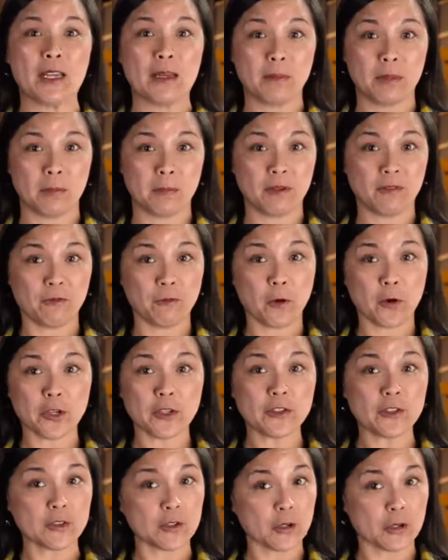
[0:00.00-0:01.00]
But before your
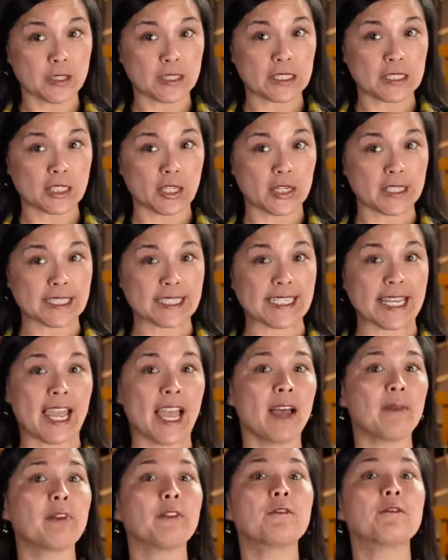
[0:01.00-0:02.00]
story starts,
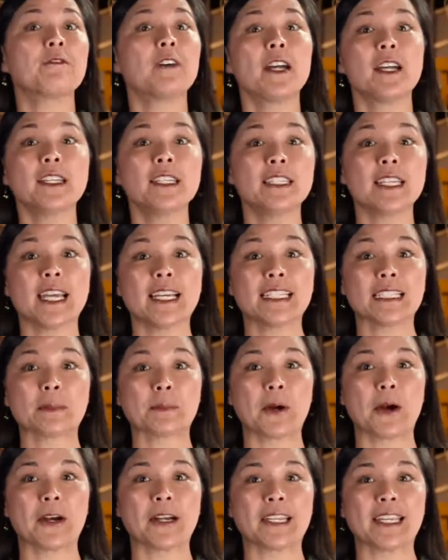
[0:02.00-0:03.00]
have a fun dance
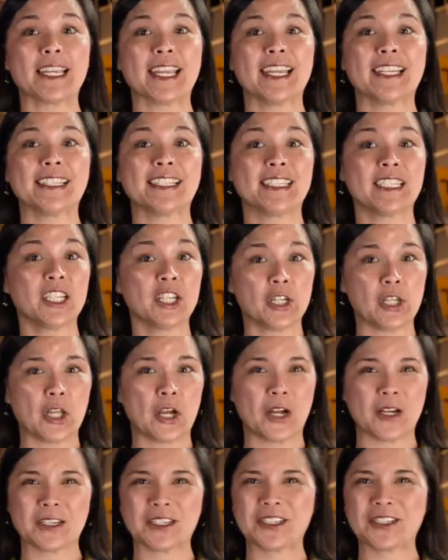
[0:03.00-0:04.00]
party and sing
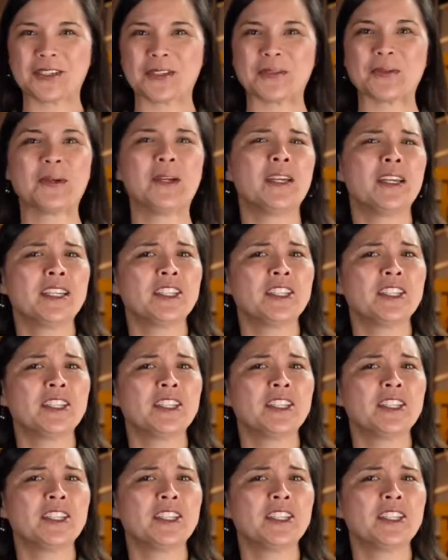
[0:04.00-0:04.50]
along to